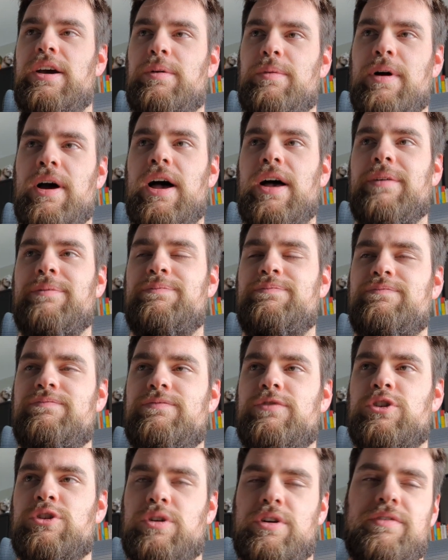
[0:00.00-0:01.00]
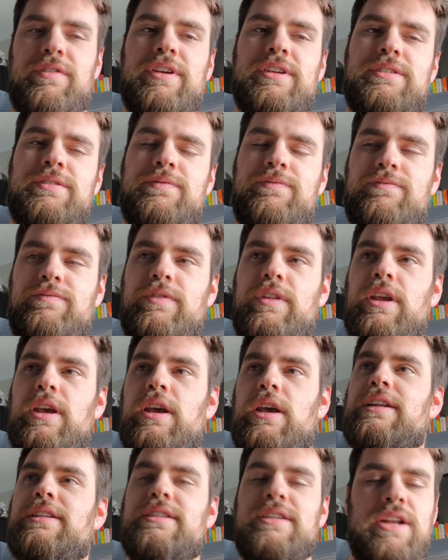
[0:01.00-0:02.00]
Well, sort of is.
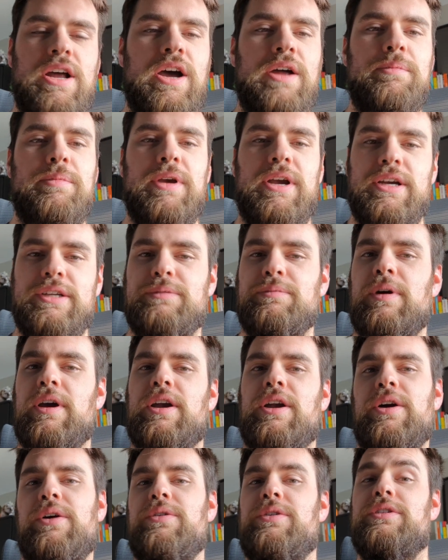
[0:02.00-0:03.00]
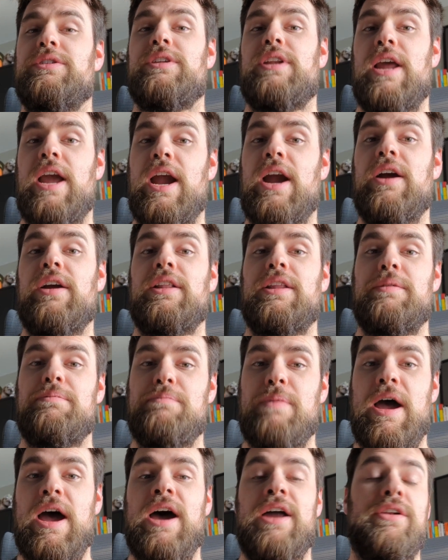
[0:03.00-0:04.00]
It's not because my code is inherently
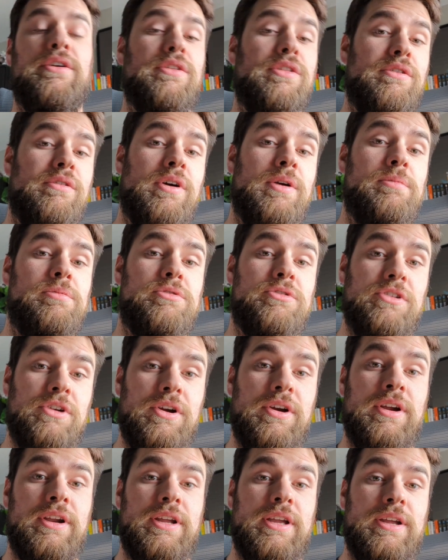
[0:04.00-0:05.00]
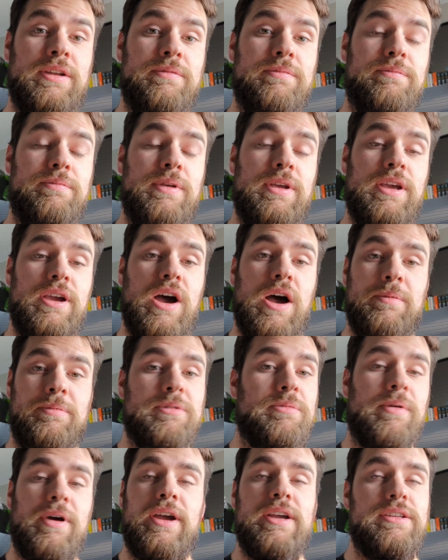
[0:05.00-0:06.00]
bad, although I'm sure it can be
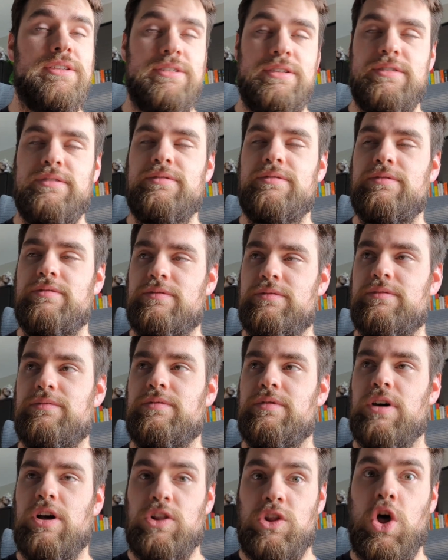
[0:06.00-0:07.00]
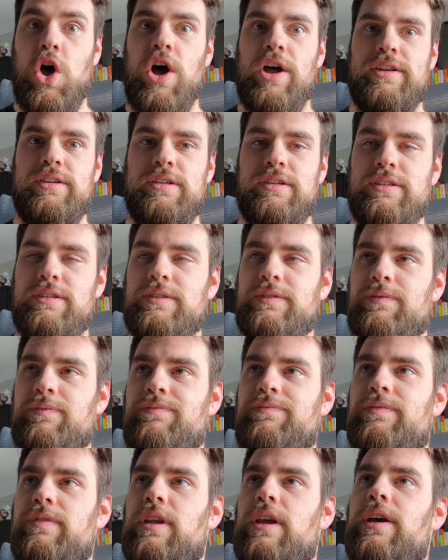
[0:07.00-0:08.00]
optimized a lot.
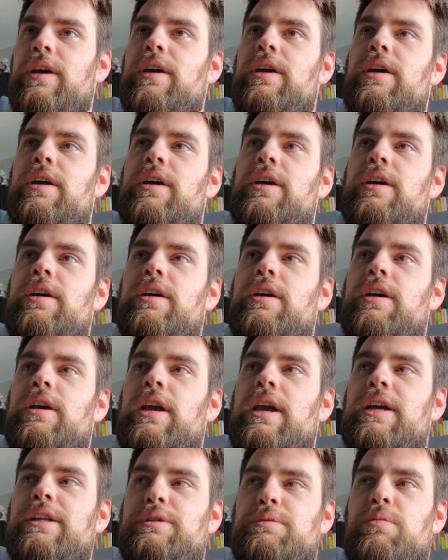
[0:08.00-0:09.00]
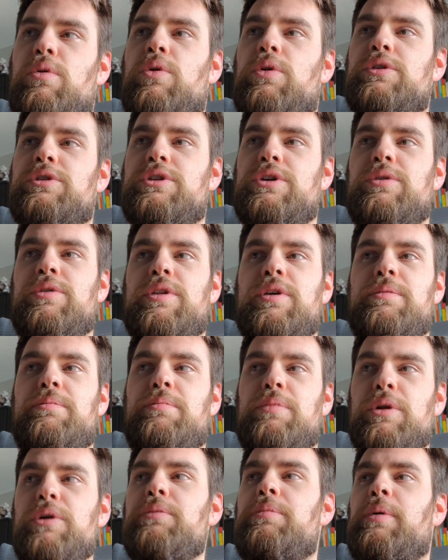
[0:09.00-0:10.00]
It's more so that
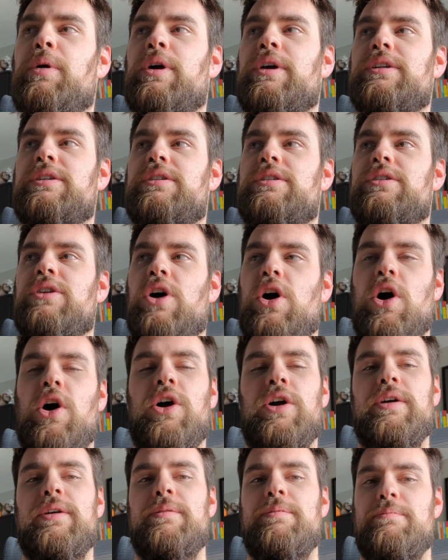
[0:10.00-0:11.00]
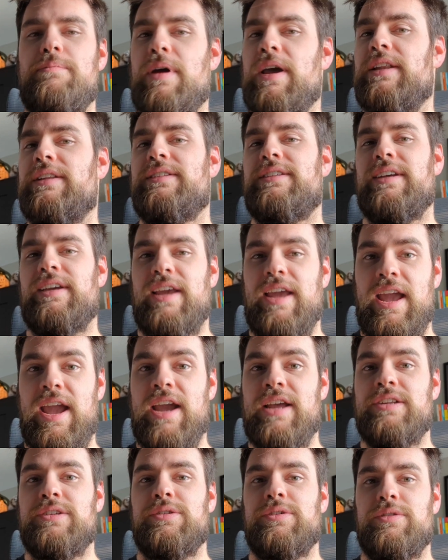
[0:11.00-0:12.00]
blueprints aren't meant to
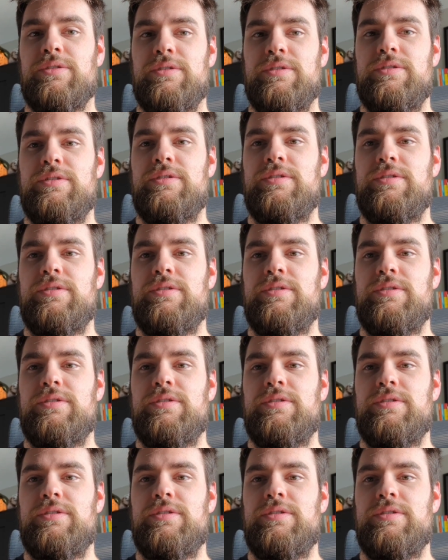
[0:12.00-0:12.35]
handle